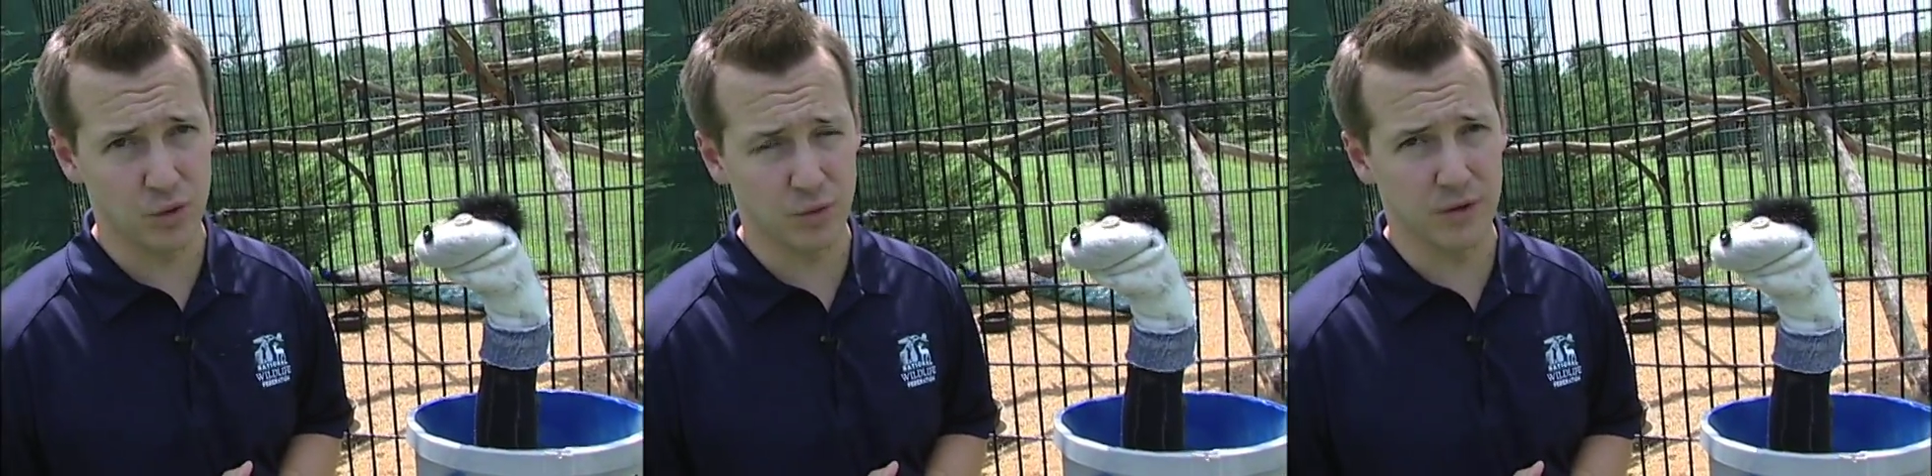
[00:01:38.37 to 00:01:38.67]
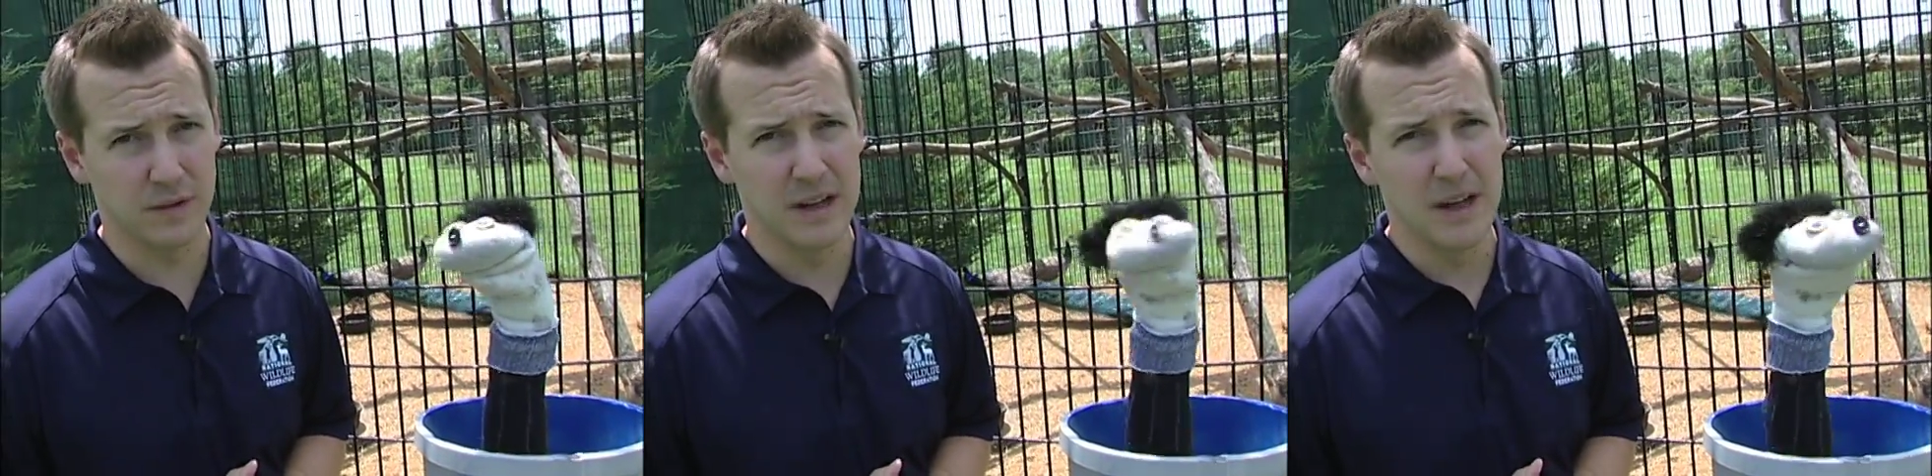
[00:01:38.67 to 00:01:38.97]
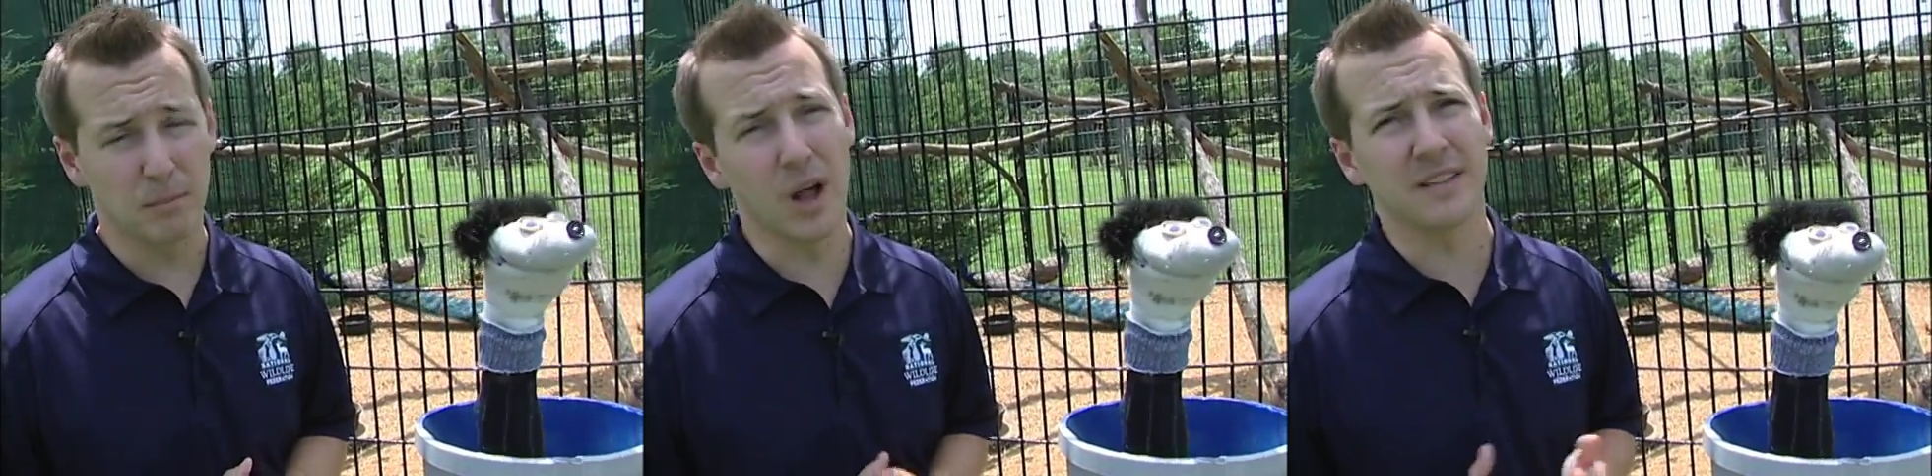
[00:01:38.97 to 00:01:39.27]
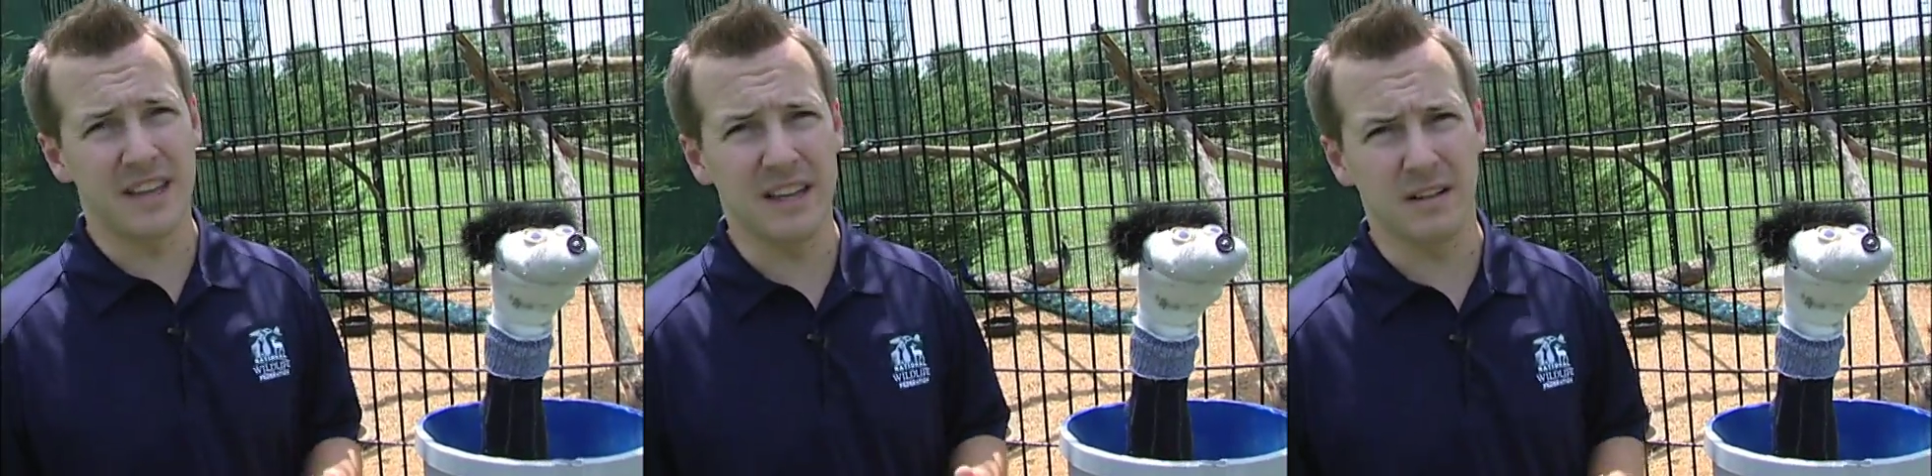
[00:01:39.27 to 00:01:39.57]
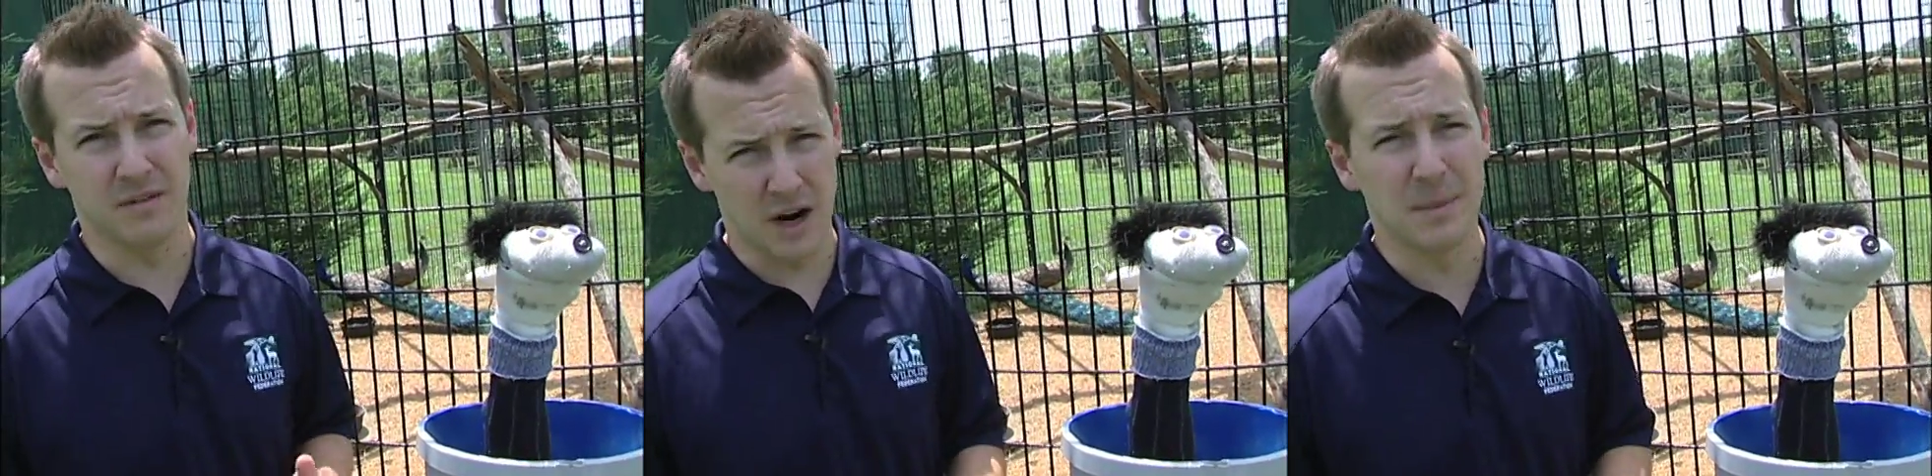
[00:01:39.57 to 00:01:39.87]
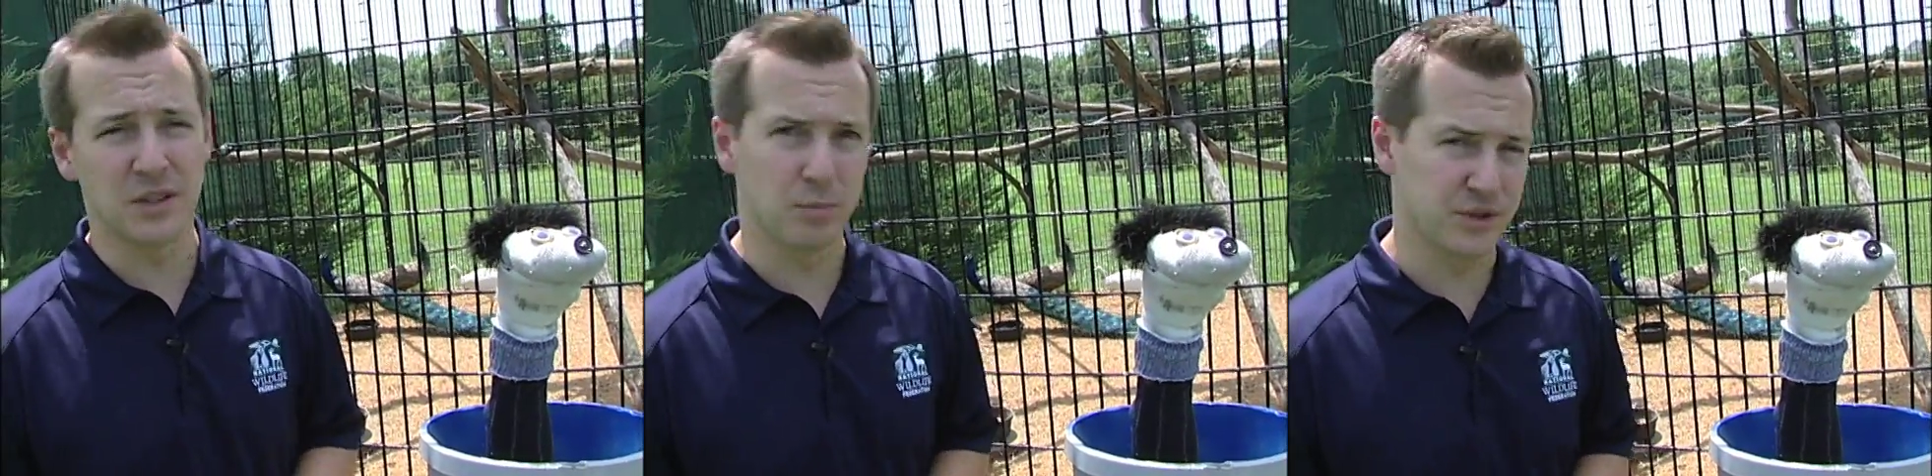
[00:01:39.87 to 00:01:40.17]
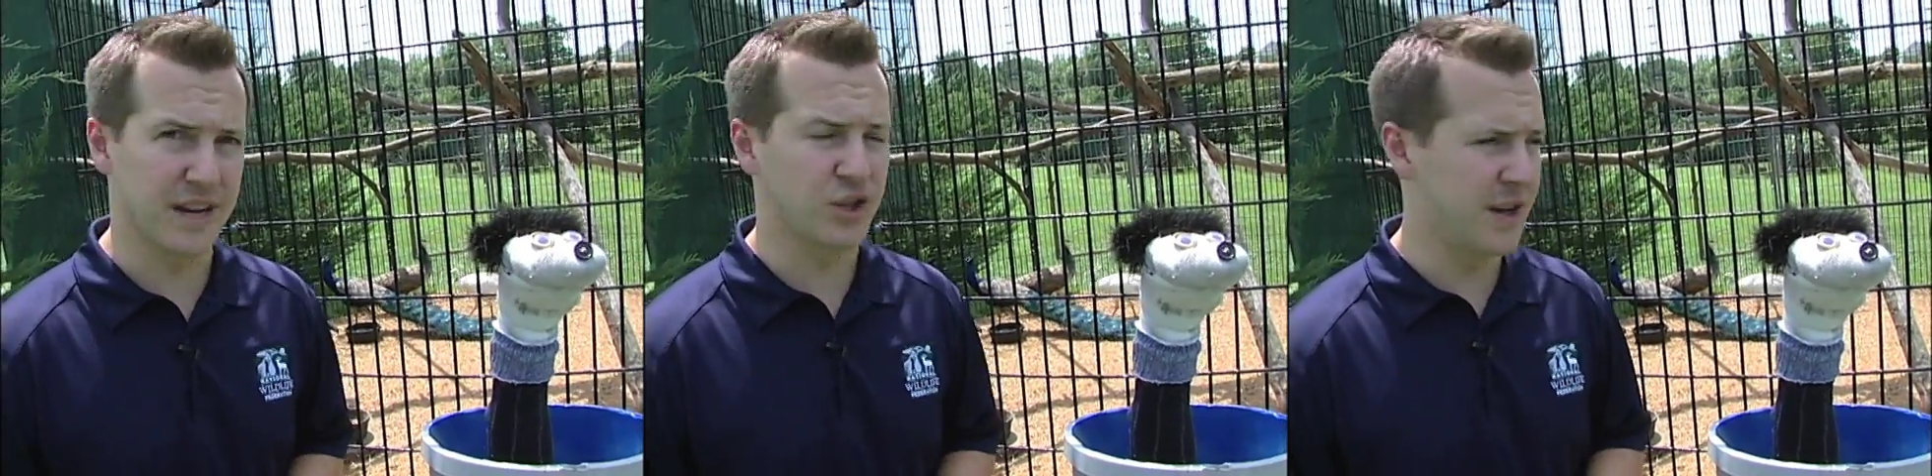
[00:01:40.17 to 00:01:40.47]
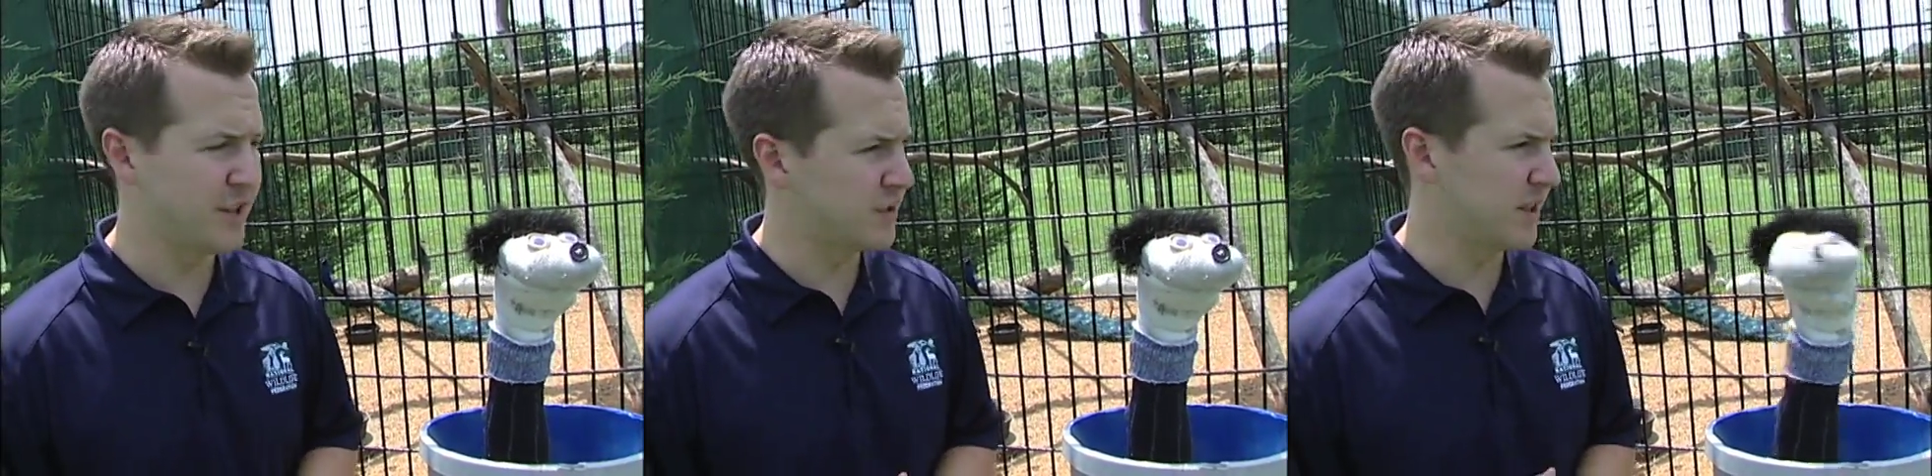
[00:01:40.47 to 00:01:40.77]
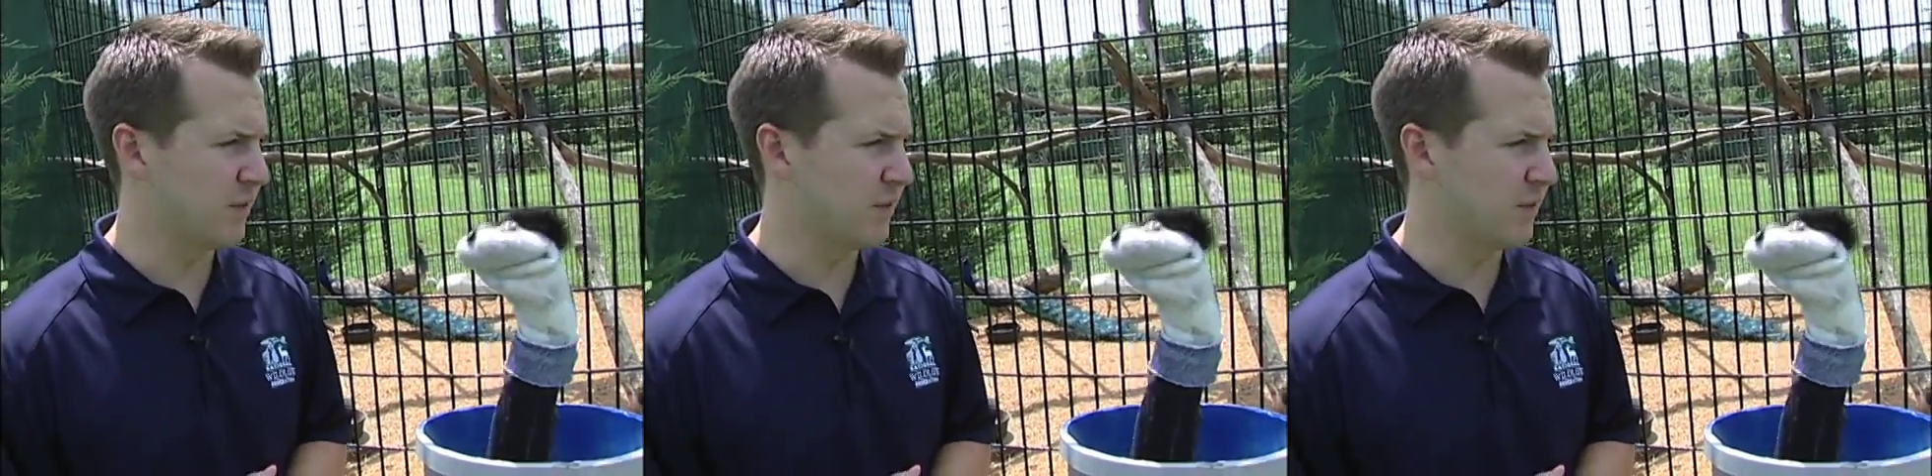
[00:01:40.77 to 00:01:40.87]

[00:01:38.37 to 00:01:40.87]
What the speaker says: which would have blocked the Environmental Protection Agency